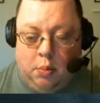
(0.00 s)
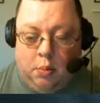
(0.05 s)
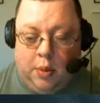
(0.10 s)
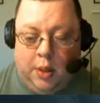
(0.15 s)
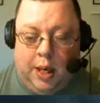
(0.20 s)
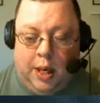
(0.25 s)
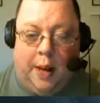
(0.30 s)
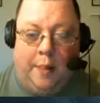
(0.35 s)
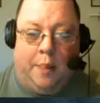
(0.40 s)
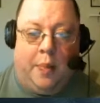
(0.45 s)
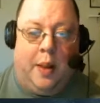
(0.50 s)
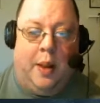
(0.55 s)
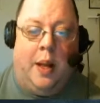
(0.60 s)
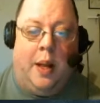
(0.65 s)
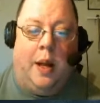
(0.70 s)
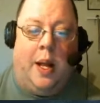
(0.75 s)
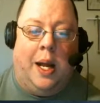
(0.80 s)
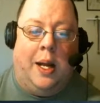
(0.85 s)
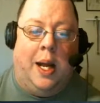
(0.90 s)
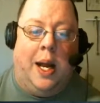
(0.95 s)
Yeah,
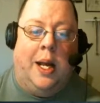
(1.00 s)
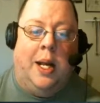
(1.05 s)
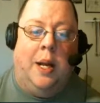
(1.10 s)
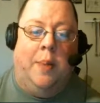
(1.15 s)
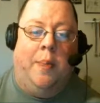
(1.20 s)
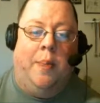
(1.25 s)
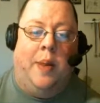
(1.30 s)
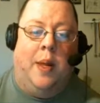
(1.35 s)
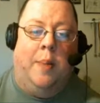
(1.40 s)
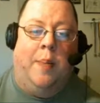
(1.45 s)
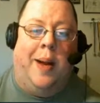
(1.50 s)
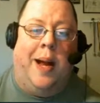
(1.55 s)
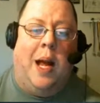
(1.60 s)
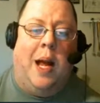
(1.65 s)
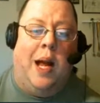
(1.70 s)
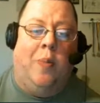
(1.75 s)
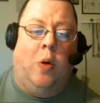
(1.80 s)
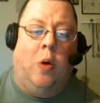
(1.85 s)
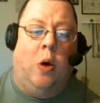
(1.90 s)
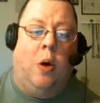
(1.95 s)
and the
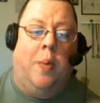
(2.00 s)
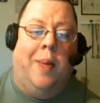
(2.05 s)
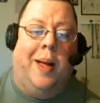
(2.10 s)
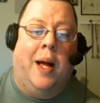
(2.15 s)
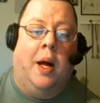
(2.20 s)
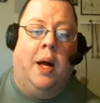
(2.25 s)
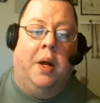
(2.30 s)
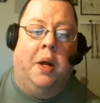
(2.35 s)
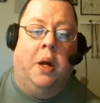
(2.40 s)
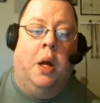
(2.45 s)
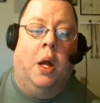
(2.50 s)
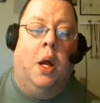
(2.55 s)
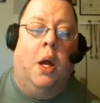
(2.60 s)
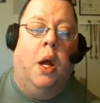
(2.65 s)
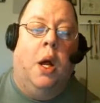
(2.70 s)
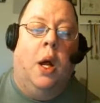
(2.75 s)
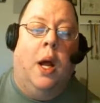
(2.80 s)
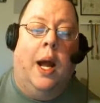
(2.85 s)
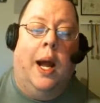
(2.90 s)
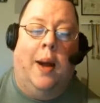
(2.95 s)
bad part about it,
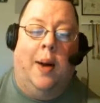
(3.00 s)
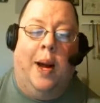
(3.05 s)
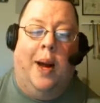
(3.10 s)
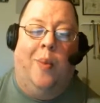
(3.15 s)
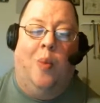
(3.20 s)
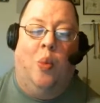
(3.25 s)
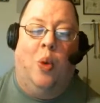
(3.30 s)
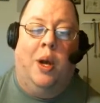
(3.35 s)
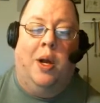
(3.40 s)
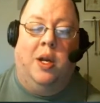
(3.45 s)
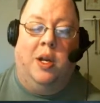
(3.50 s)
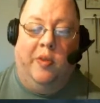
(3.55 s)
and what